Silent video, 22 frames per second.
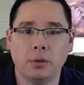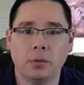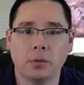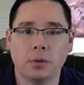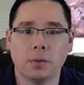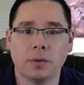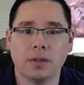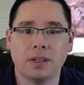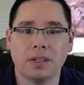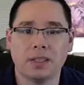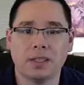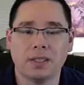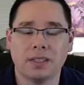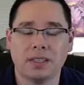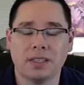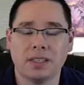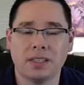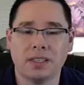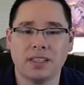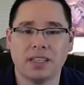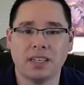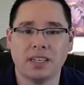where we're going to
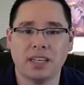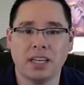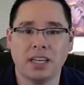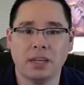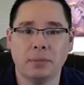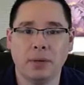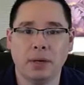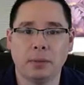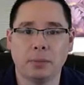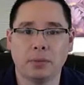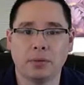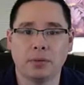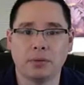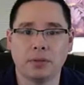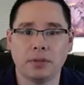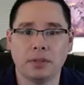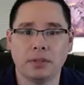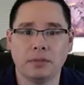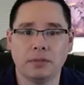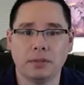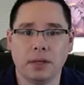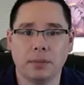start talking about
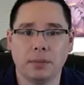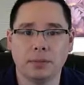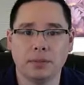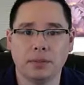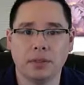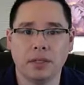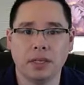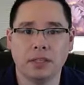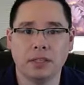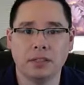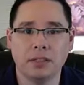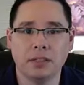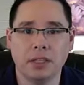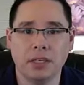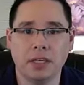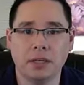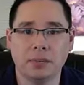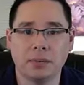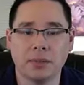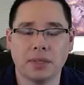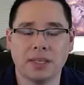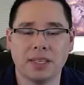pre-flop strategy,
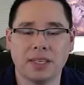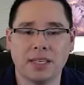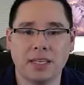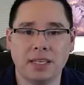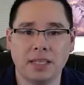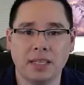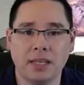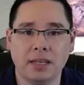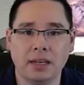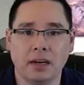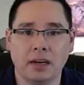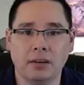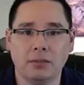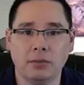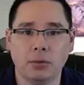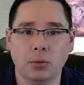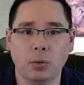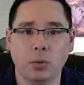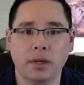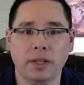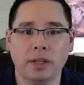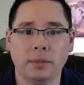and we're going to kick it
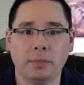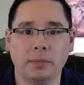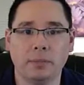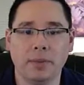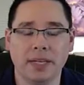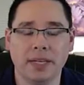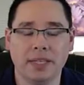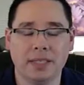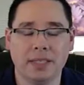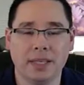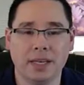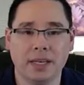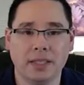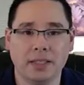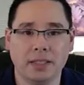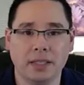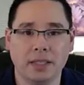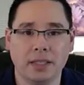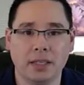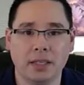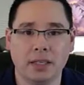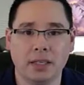off with bet
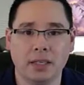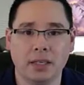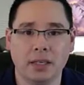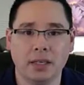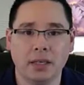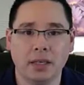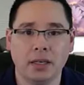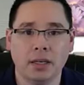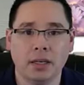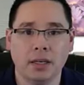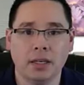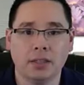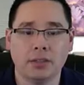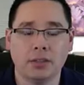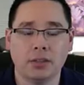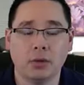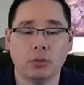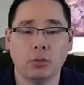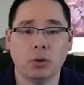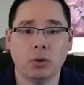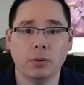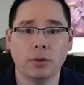sizing. And
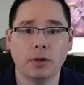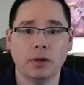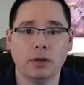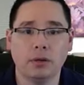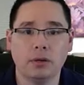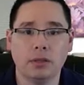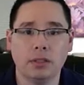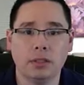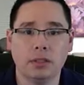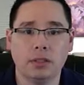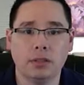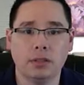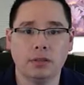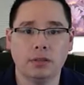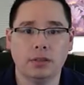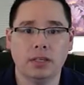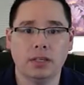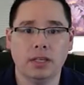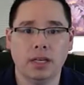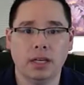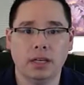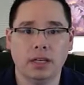so what we're going to do
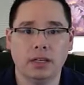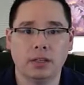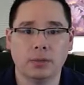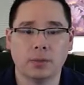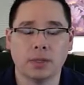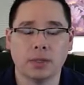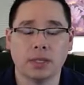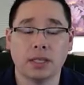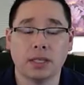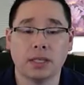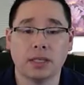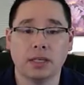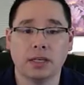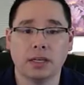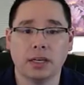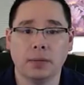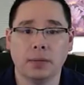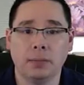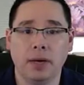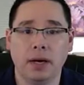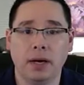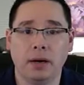today is we're going to talk
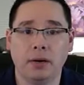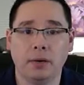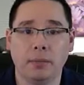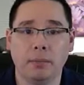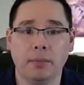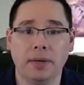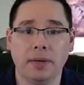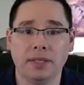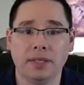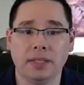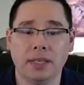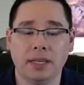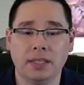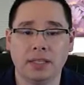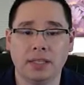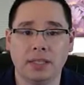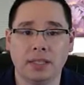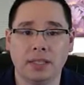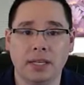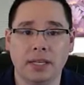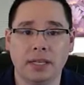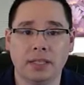about bet
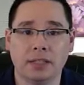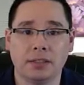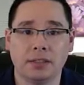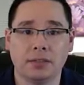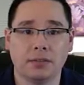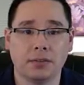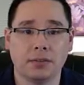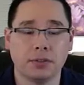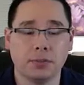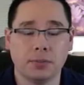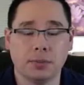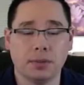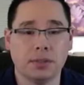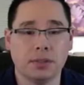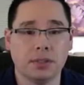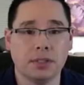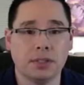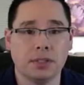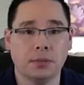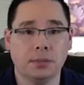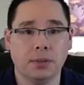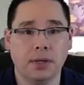sizing as the first
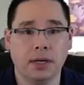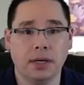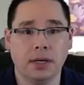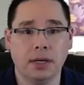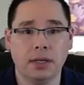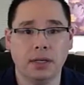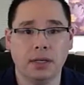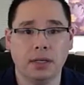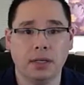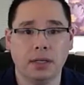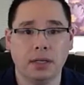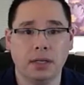person in the pot,